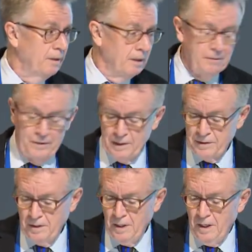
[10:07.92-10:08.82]
Yeah,
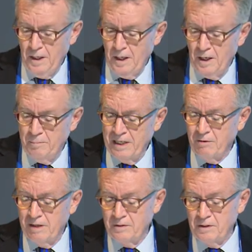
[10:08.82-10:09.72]
thanks.
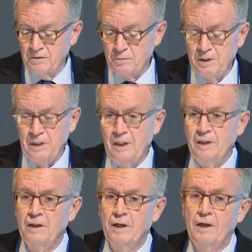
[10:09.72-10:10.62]
Better evidence we
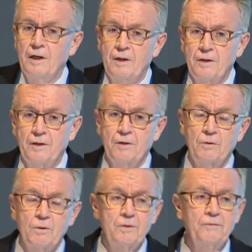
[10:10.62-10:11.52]
need on
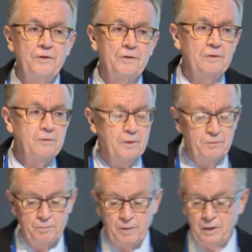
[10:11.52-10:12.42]
all of this in
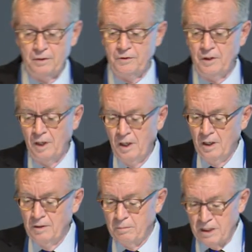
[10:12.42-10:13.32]
terms of policy.
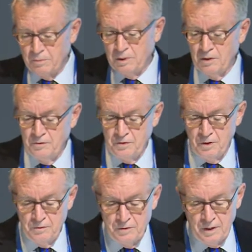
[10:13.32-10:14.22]
The measurement
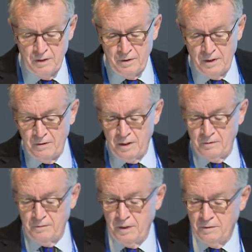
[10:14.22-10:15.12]
concerns
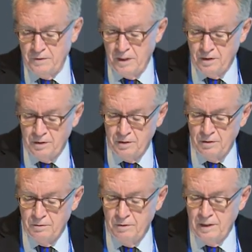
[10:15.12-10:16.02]
that I've touched
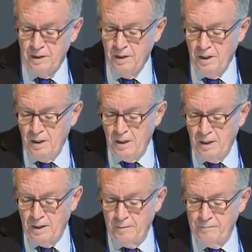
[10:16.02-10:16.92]
on already.
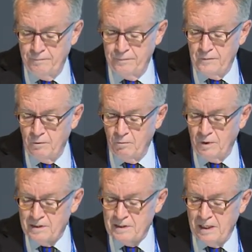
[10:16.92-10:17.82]

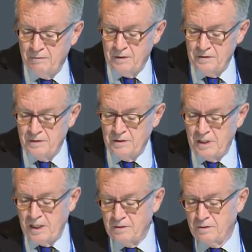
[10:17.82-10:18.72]
What does the evidence
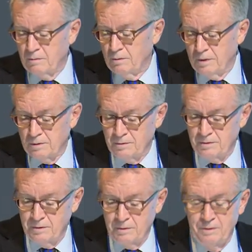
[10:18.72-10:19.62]
suggest? You know,
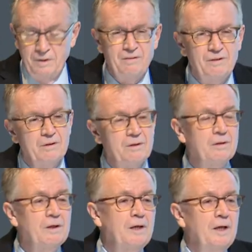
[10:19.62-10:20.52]
it's not real
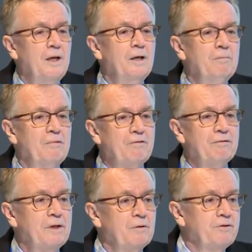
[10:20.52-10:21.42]
good.
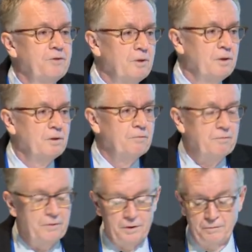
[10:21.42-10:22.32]
Roughly a third
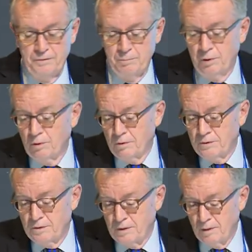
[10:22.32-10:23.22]
of the
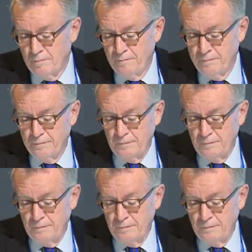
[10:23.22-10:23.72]
poorest, about